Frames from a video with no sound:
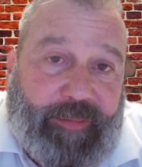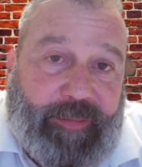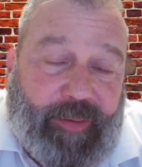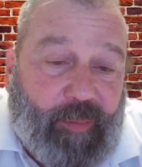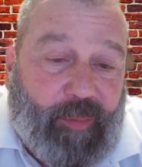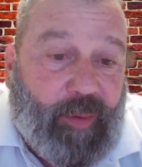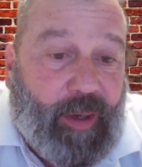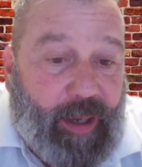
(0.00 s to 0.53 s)

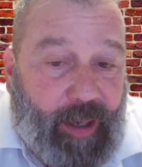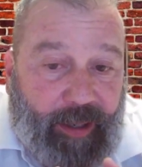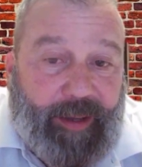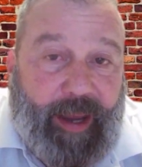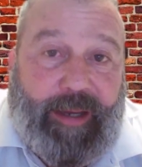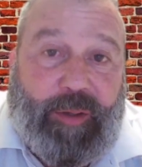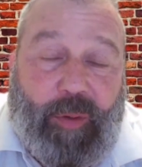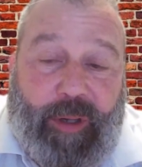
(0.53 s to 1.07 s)
So,
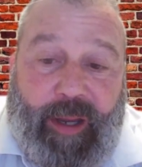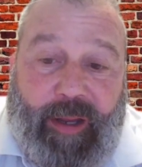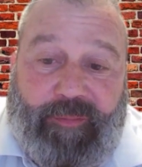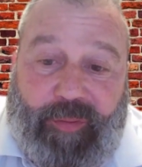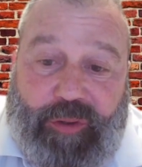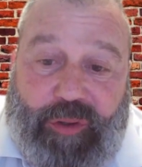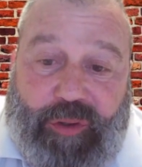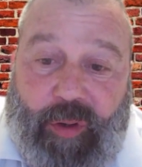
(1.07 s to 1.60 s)
thank you again
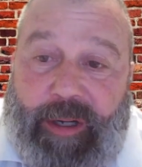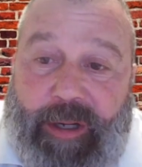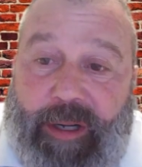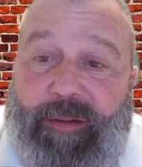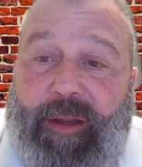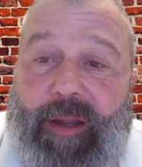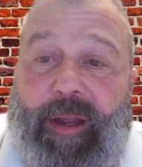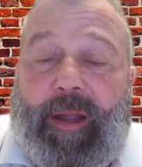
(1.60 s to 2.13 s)
for
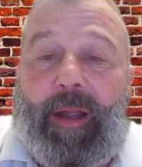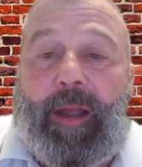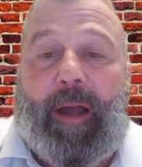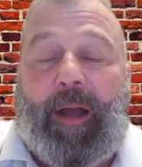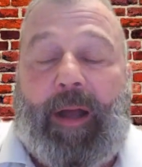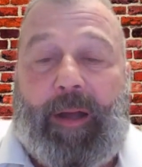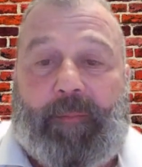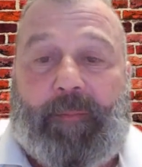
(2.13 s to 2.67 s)
joining.
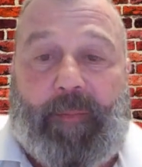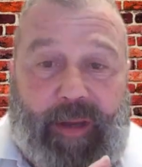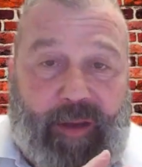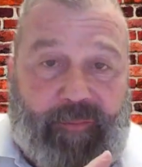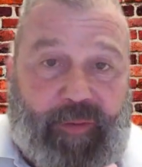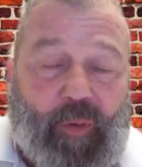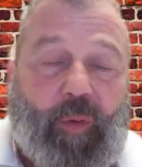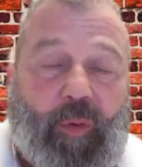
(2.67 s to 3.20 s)
Um,
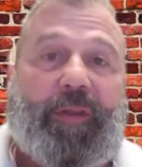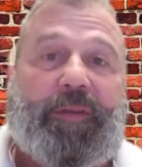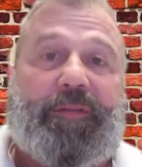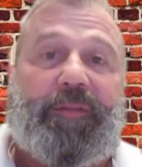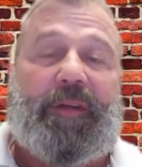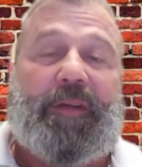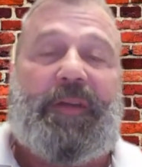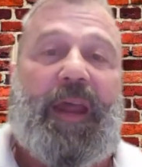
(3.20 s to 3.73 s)
if you're with us
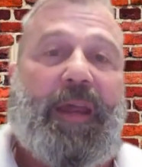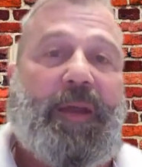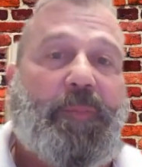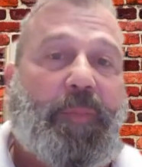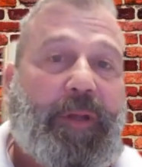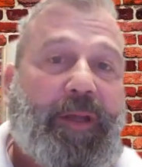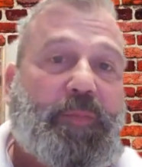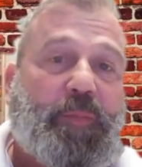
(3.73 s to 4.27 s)
today,
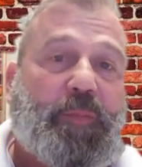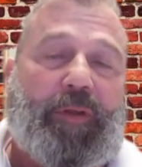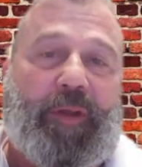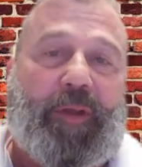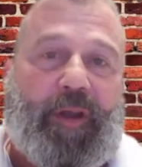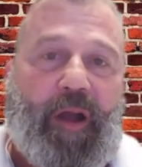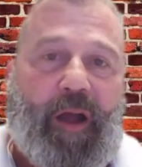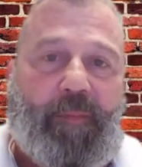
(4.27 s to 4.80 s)
please put in the
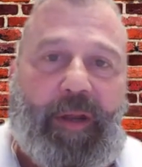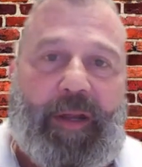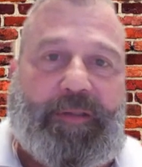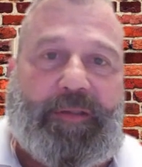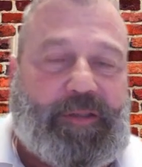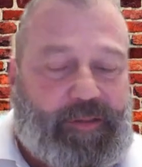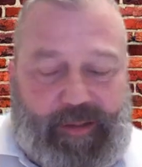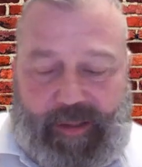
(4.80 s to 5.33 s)

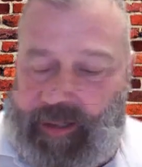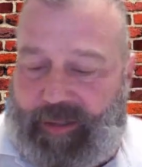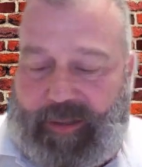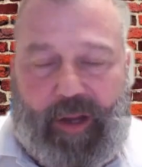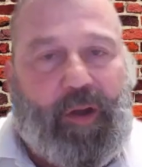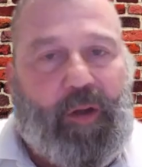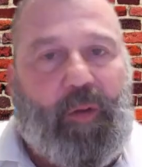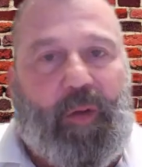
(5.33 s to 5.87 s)
comments,
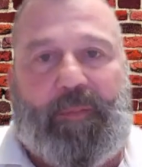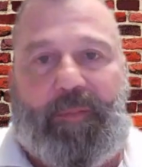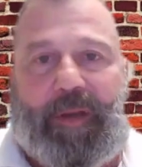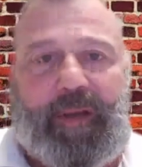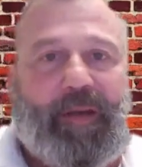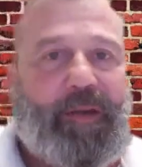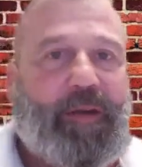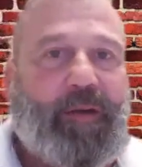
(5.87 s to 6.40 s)
hello, I'm
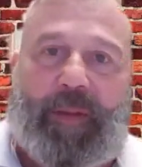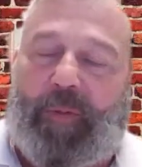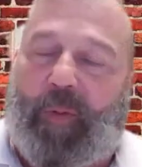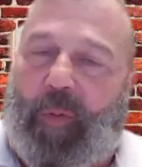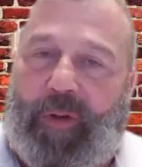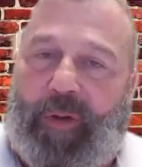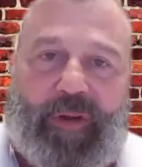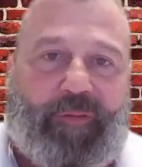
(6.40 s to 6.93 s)
here, maybe
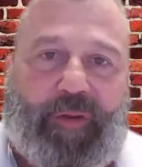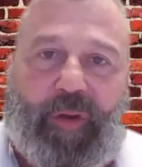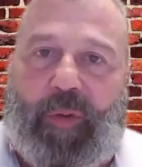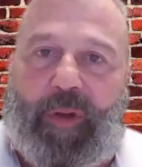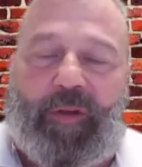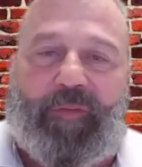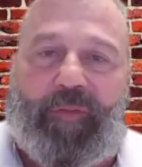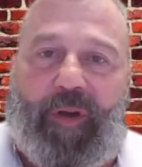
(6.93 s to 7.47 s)
where you're
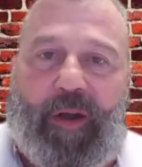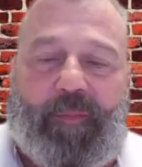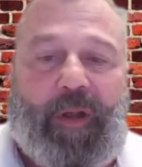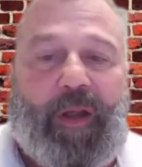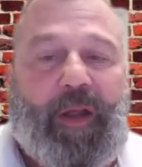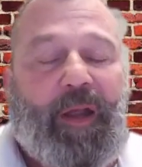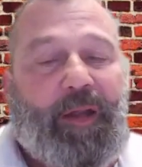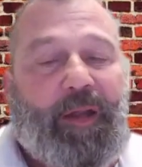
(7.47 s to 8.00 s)
viewing from.
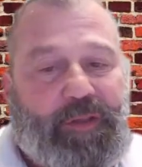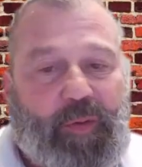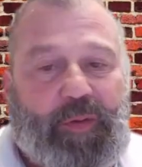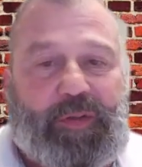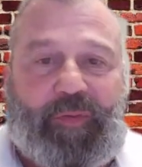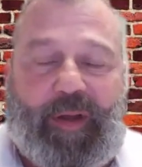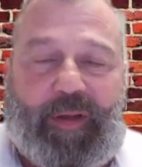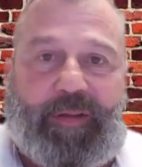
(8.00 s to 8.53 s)
It's
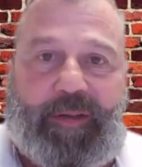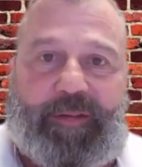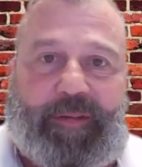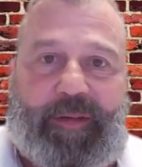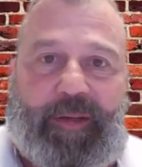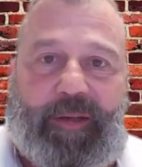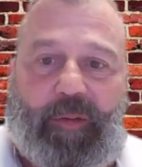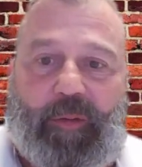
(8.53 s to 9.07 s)
always fun to
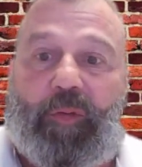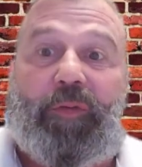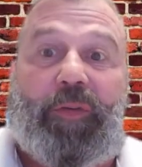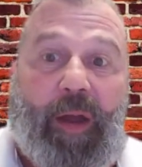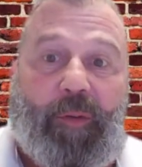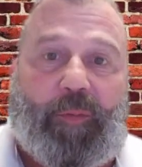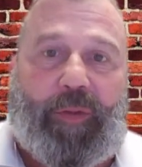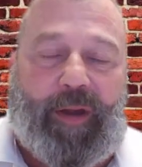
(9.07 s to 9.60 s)
see who's
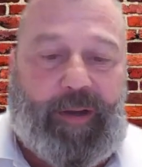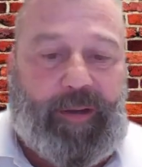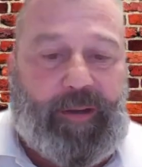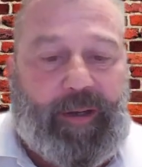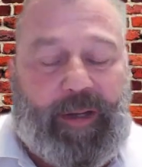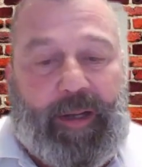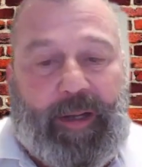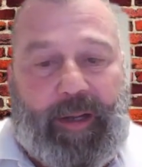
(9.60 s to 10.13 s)
out there.
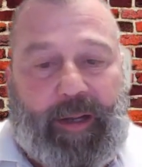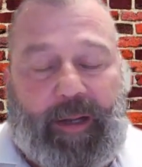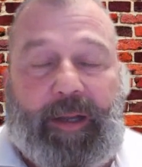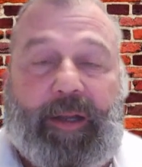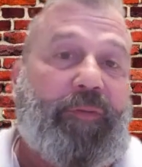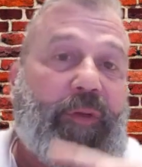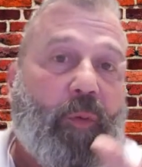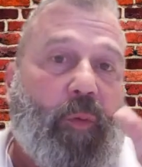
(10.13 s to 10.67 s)
Uh, and
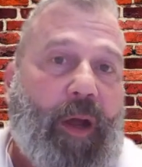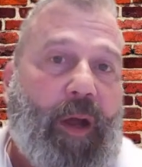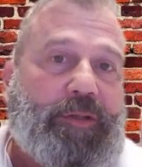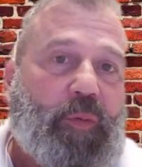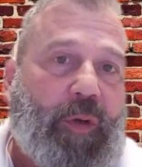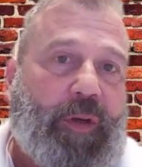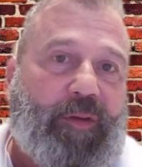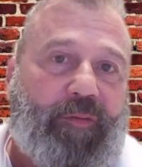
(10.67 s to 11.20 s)
if you watch
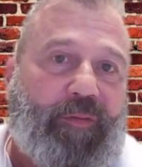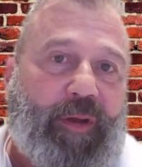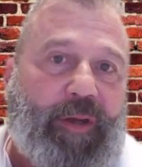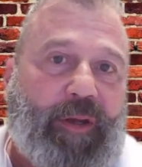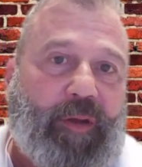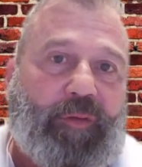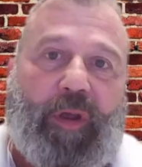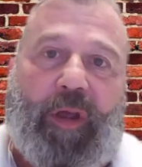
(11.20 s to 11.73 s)
one of the
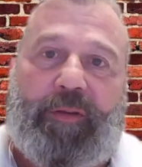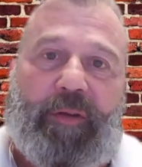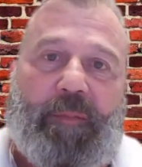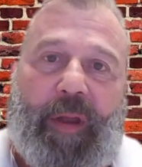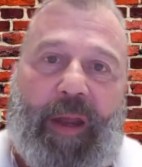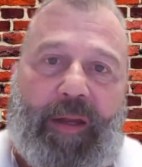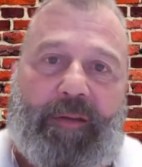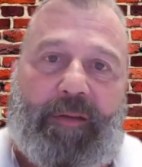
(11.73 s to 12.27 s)
videos on
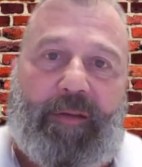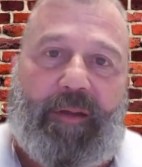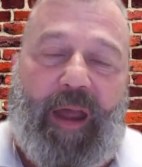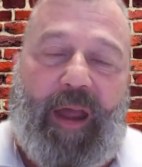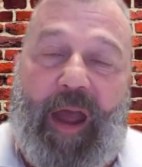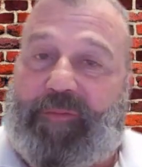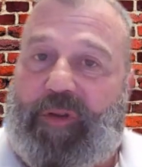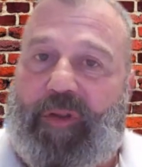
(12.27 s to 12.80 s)
demand uh,
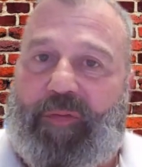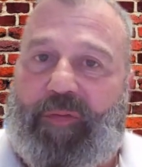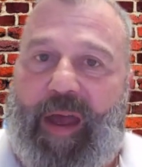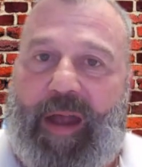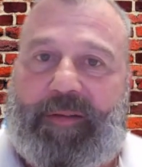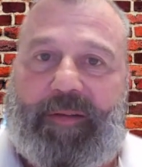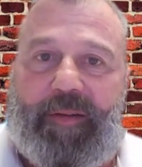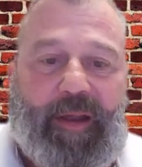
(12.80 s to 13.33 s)
after the
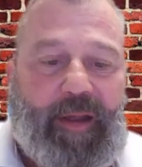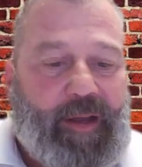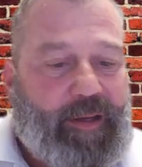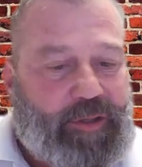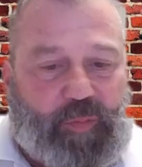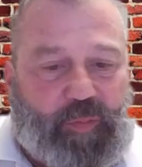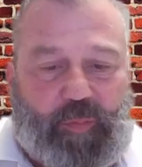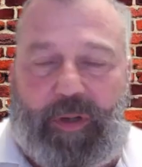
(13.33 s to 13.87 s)
fact,
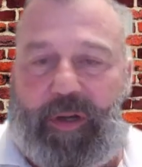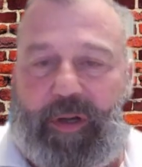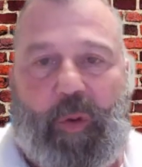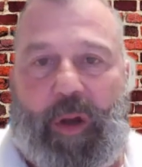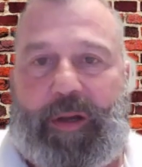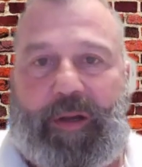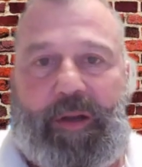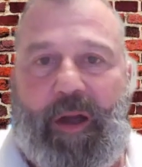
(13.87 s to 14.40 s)
just put a
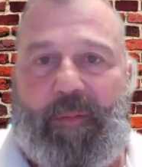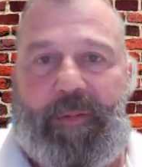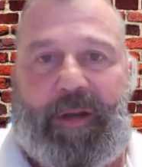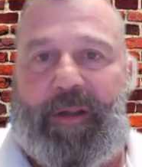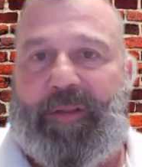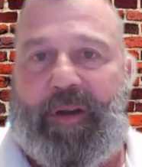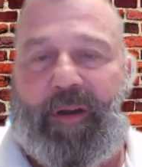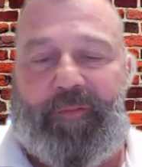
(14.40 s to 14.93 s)
quick comment
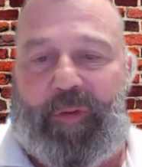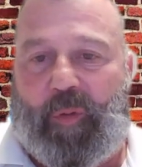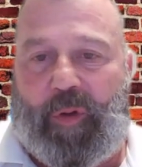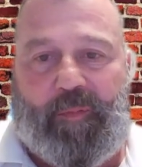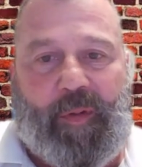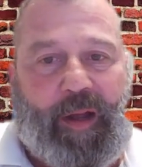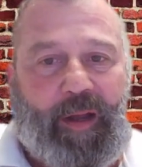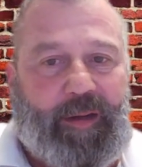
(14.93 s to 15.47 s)
in there if you
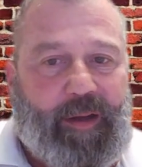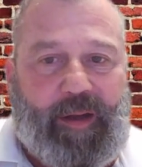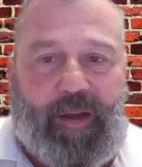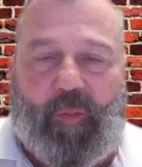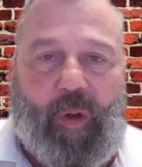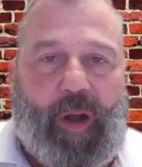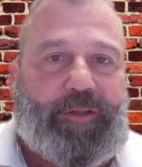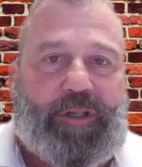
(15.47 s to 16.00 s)
wouldn't mind.
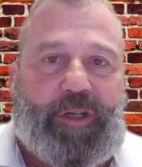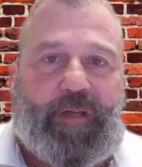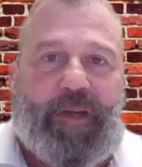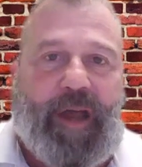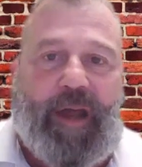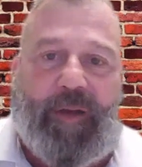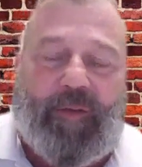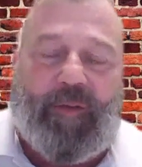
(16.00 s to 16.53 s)
Watching
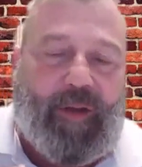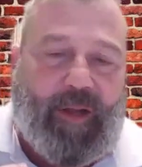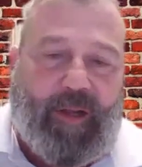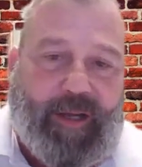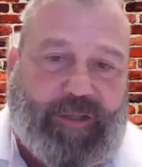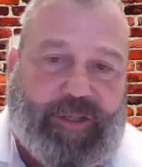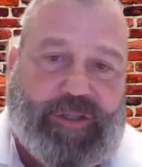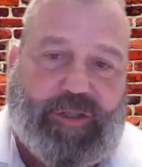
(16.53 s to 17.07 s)
now,
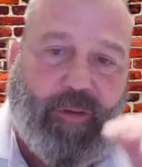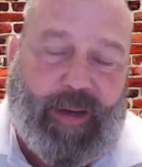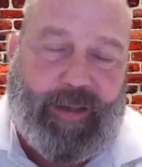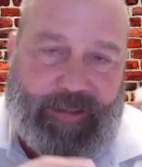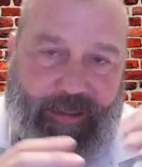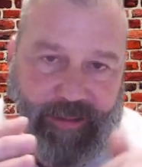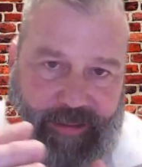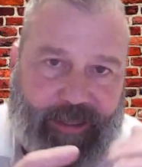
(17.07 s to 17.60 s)
it's just great
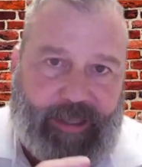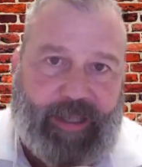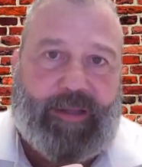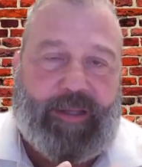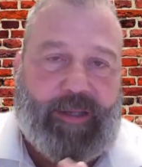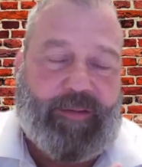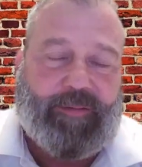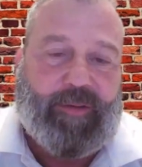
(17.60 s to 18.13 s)
to see that
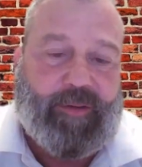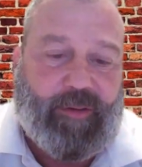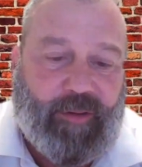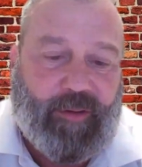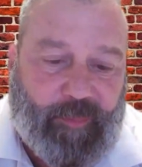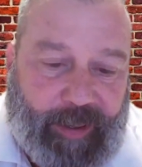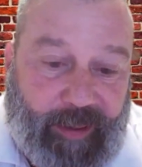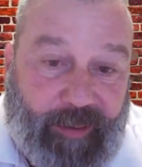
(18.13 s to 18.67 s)
these are,
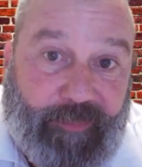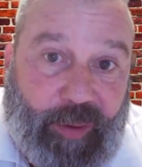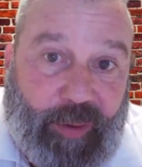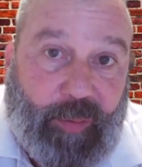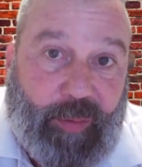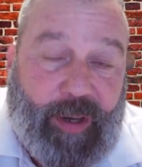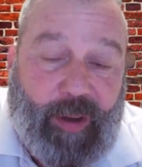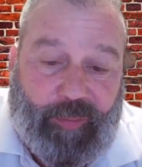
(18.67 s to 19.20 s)
are being
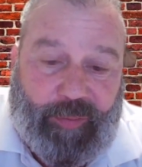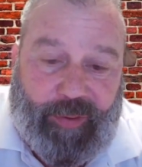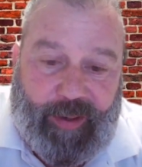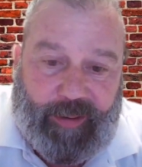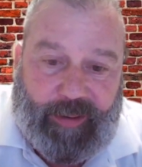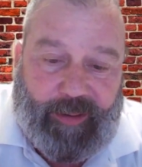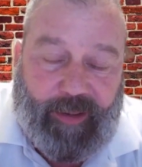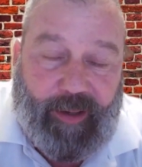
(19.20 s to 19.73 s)
viewed out
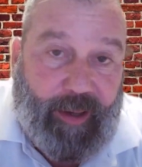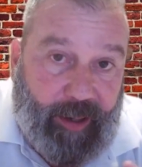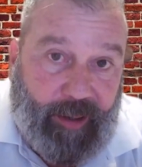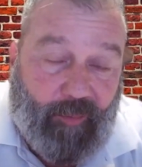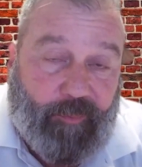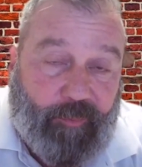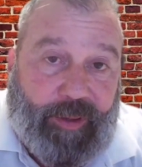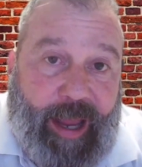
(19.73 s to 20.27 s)
there and, and
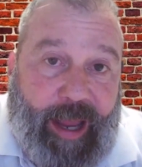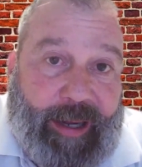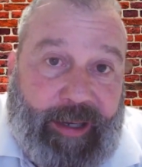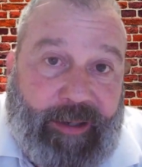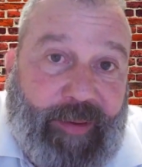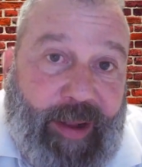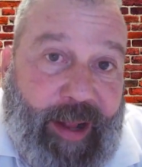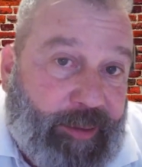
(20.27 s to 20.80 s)
hopefully adding
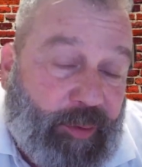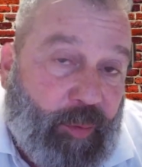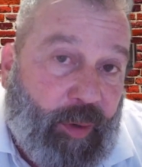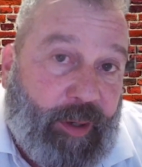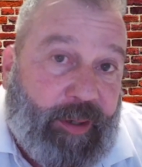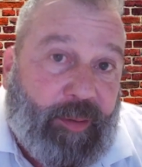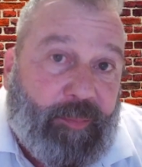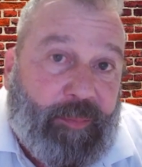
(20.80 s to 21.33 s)
value to
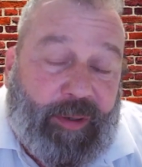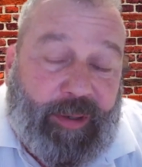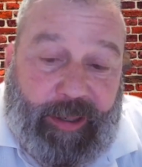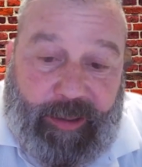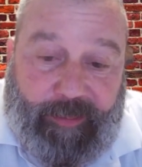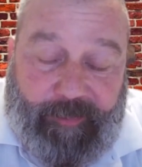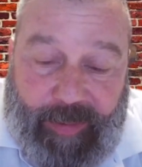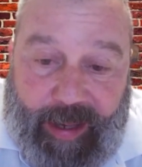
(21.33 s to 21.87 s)
our
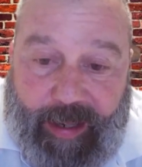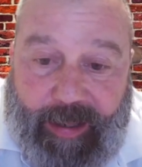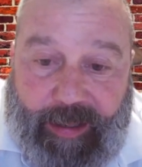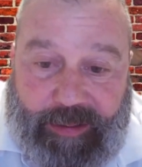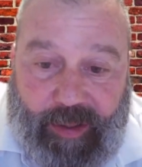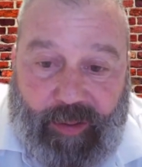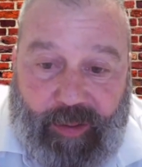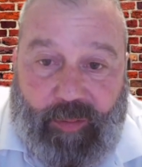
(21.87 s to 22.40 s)
community.
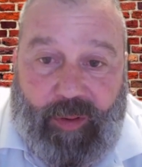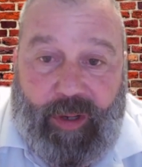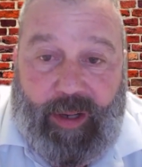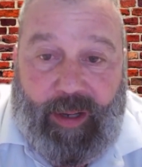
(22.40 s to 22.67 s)
So,